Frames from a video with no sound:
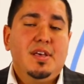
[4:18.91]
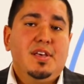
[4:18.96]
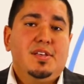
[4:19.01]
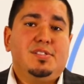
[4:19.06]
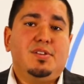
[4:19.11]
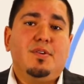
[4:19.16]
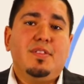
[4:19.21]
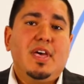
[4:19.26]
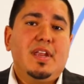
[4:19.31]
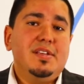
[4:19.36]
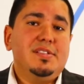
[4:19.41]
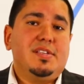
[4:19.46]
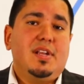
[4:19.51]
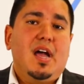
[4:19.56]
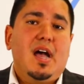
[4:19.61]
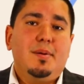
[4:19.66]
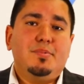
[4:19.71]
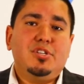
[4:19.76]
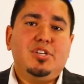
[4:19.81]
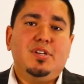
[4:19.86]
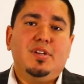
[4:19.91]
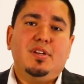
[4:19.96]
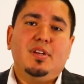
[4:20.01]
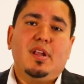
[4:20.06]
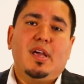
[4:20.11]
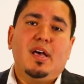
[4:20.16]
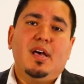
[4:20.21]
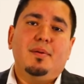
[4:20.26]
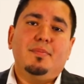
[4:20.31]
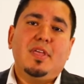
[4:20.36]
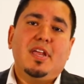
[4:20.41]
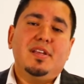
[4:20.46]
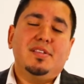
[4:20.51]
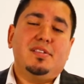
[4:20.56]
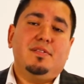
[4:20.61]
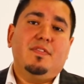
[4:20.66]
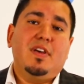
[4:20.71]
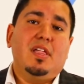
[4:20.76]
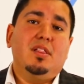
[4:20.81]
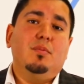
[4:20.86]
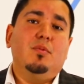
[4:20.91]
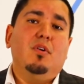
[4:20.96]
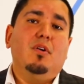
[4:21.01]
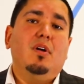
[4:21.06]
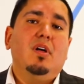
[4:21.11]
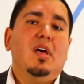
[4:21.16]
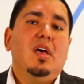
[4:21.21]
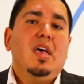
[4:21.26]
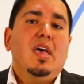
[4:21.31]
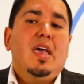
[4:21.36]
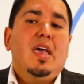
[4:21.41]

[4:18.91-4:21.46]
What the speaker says: So that is an option that is available.